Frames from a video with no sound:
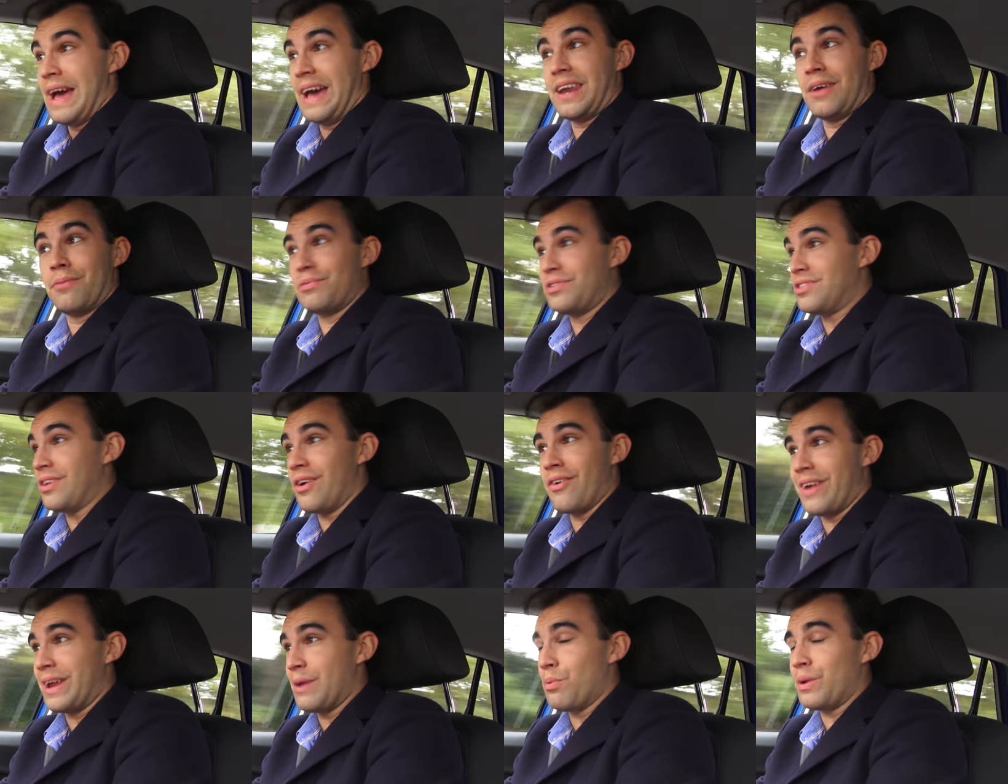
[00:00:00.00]
And I'm
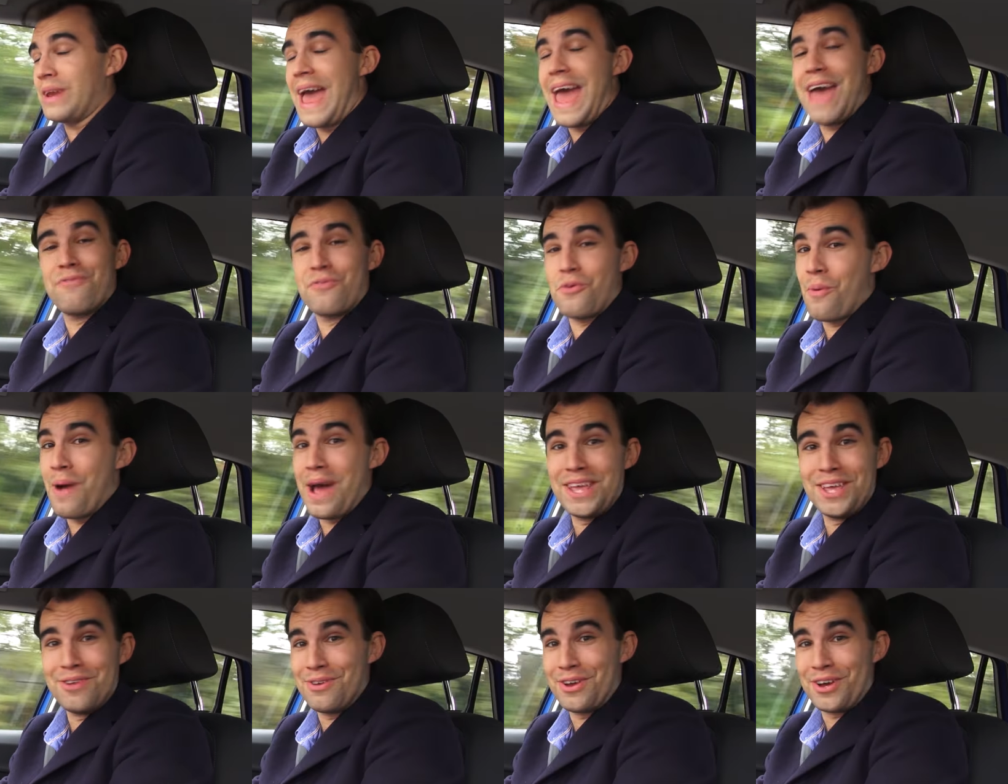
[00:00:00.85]
sorry, whatever
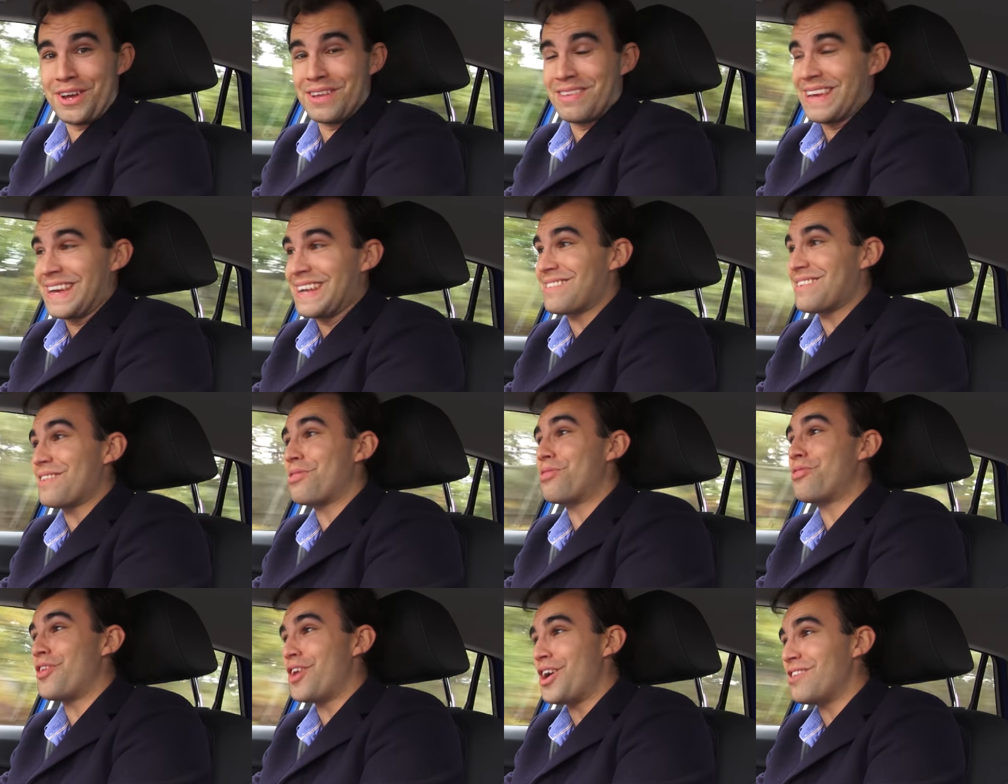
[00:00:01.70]
way you look at it,
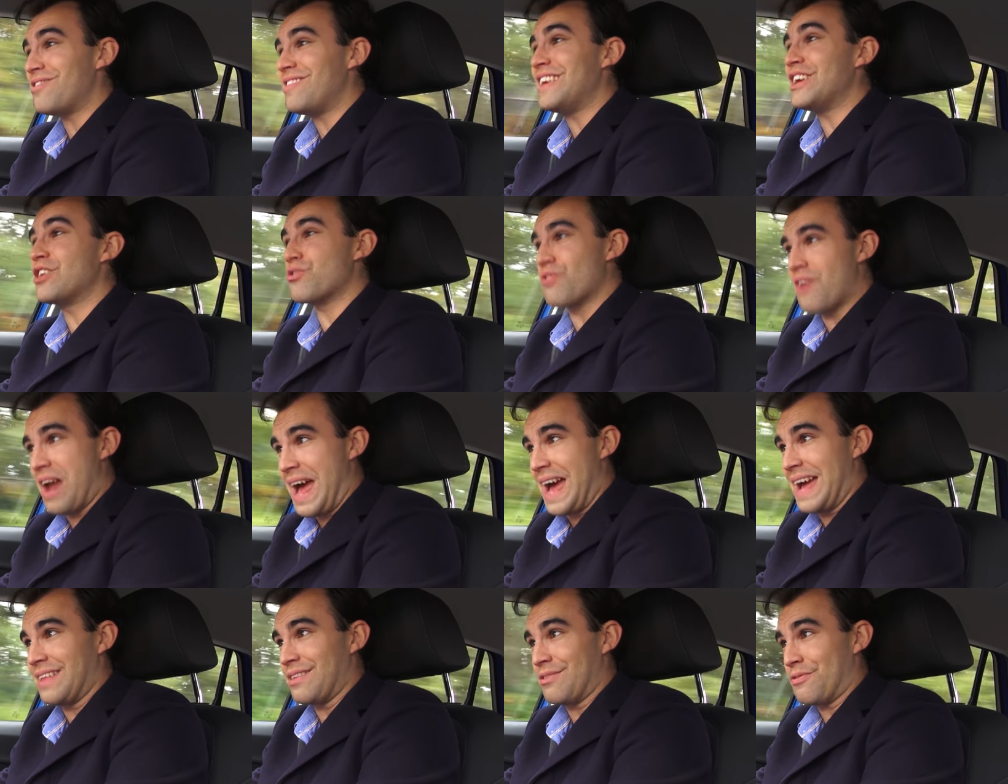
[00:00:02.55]
30
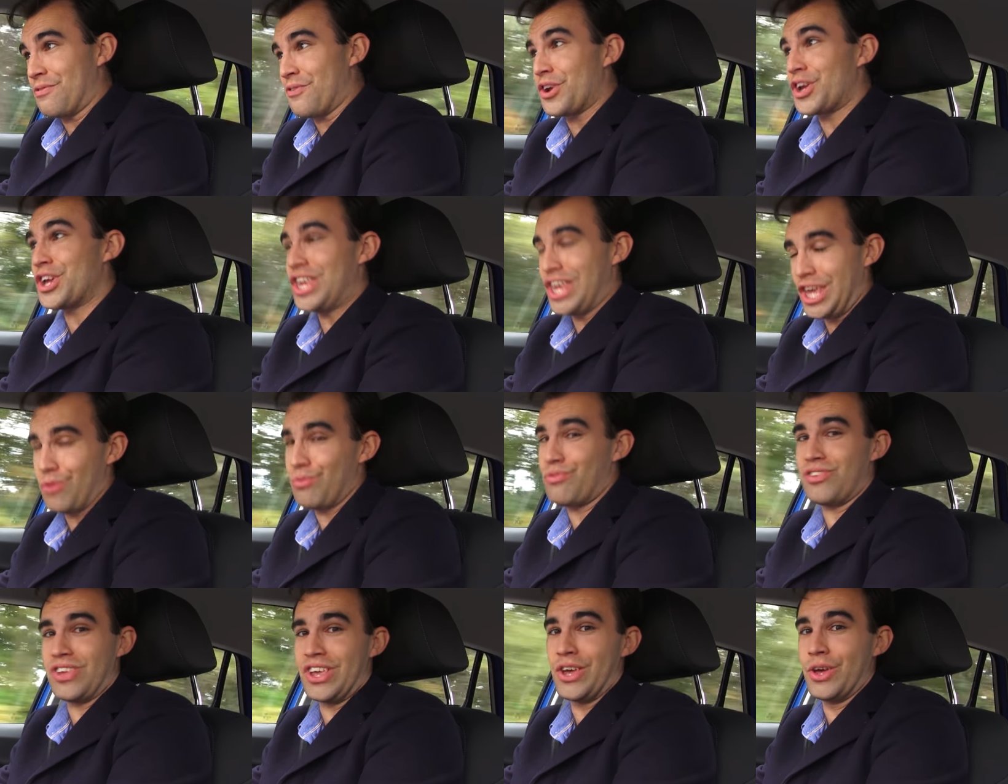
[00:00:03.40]
grand for a
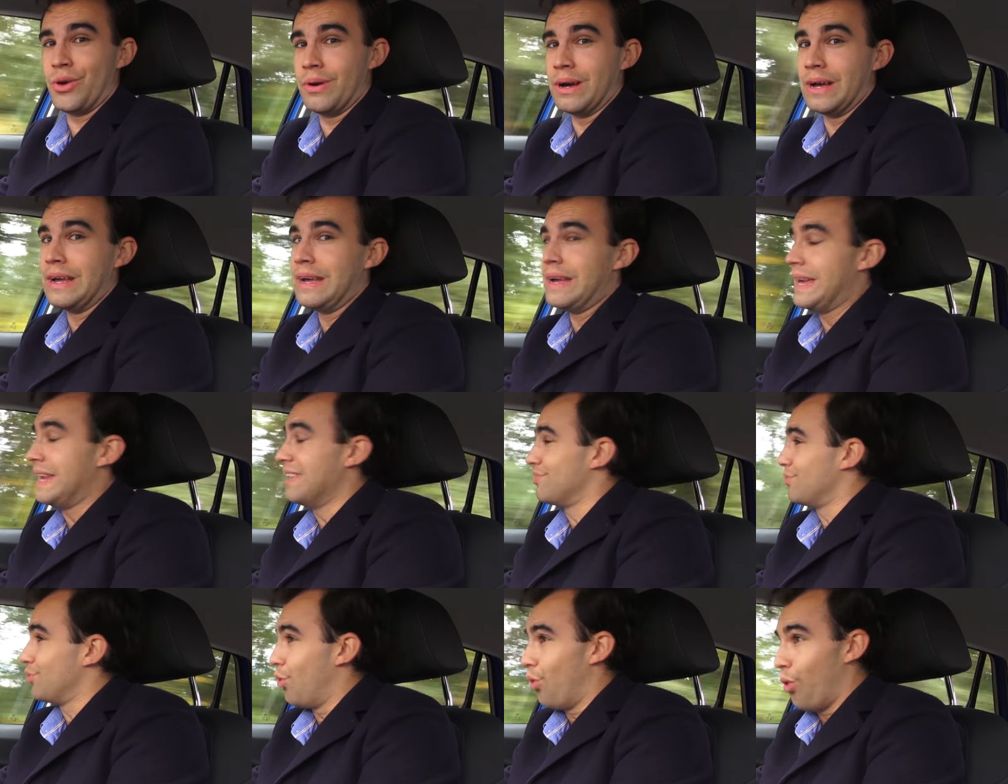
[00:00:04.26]
Q2
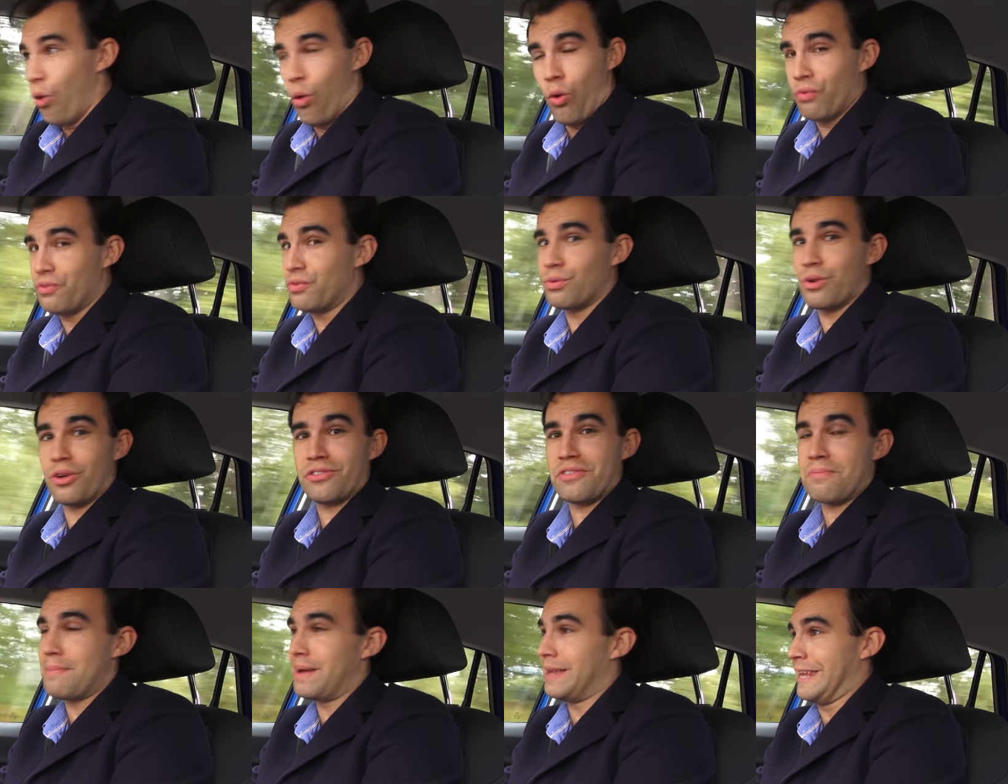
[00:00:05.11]
is an awful
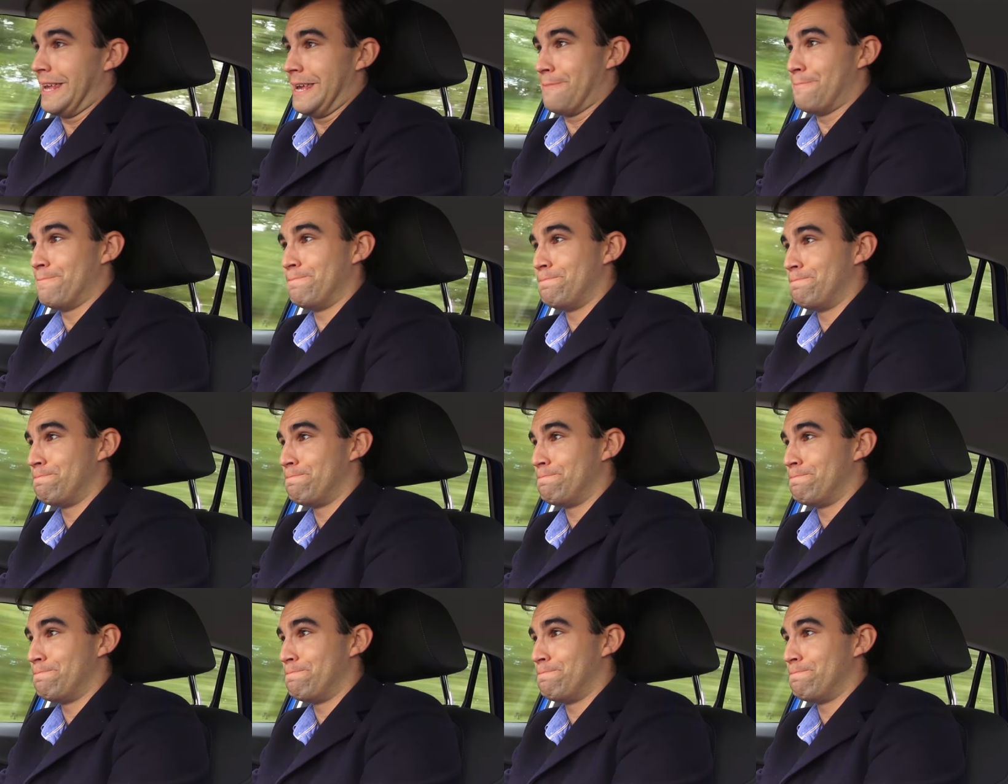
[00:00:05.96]
lot of money.